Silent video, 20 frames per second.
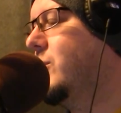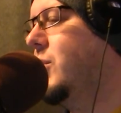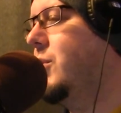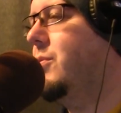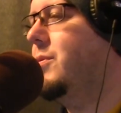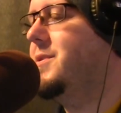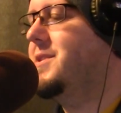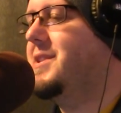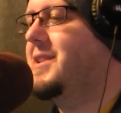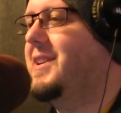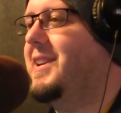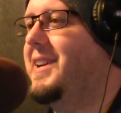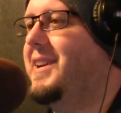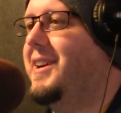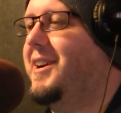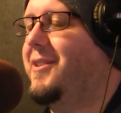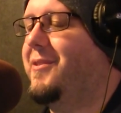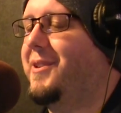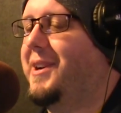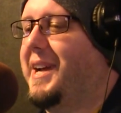What was
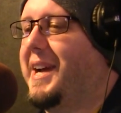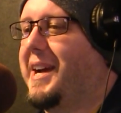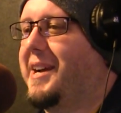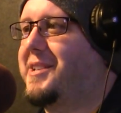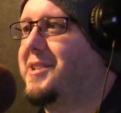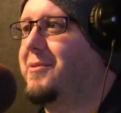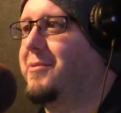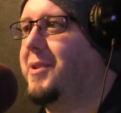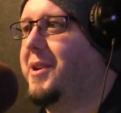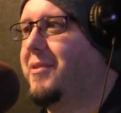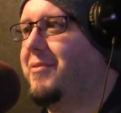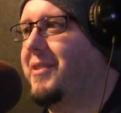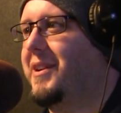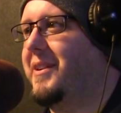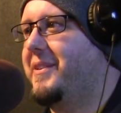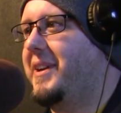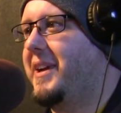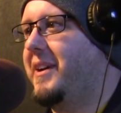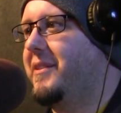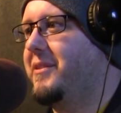the reaction when you
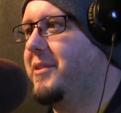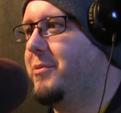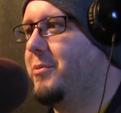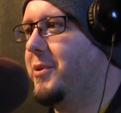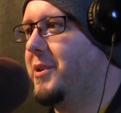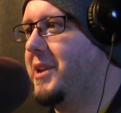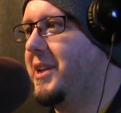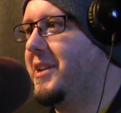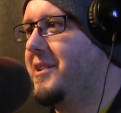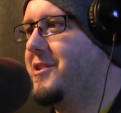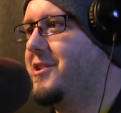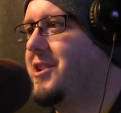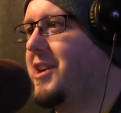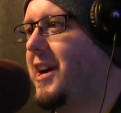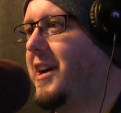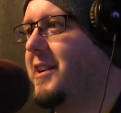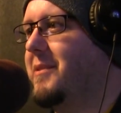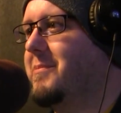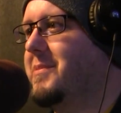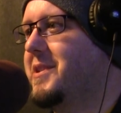found out the one kid
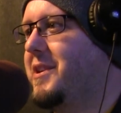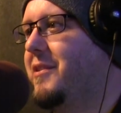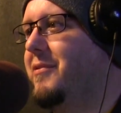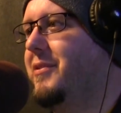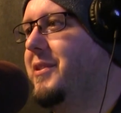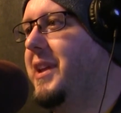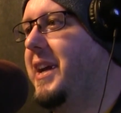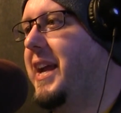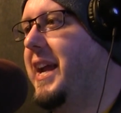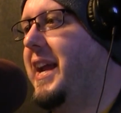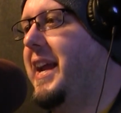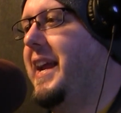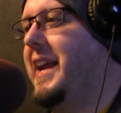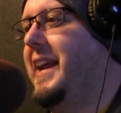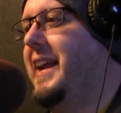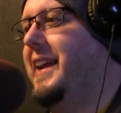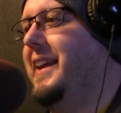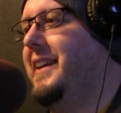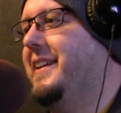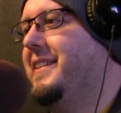shot himself in the hand?
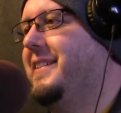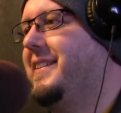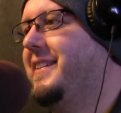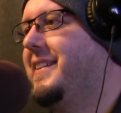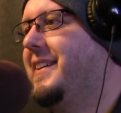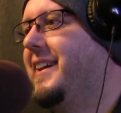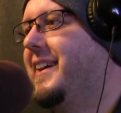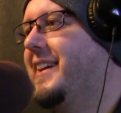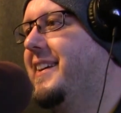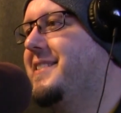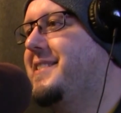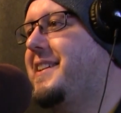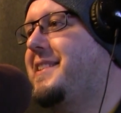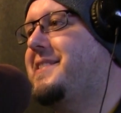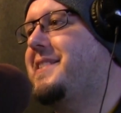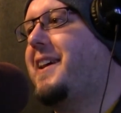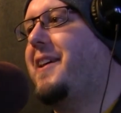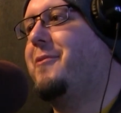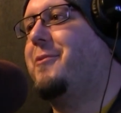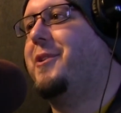Because
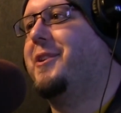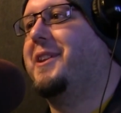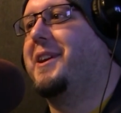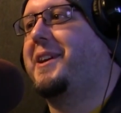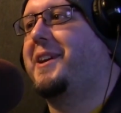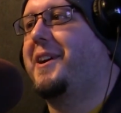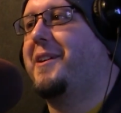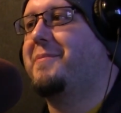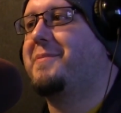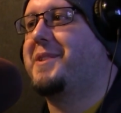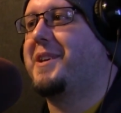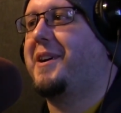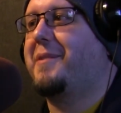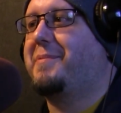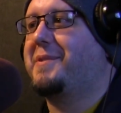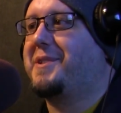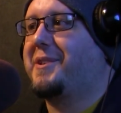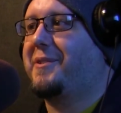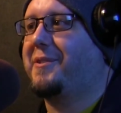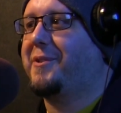that's not one that comes
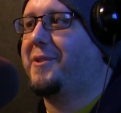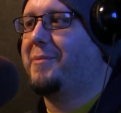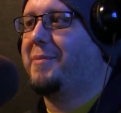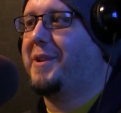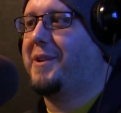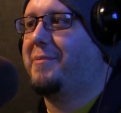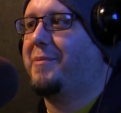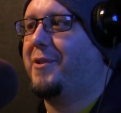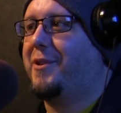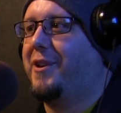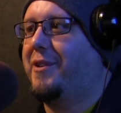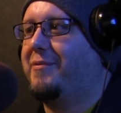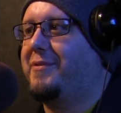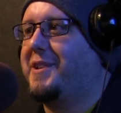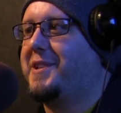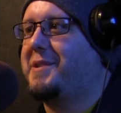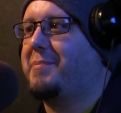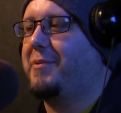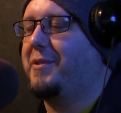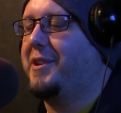up. Is there a little bit more of
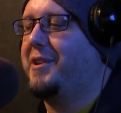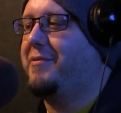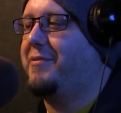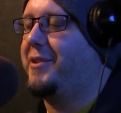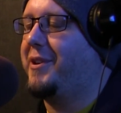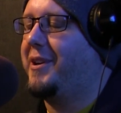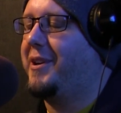disbelief?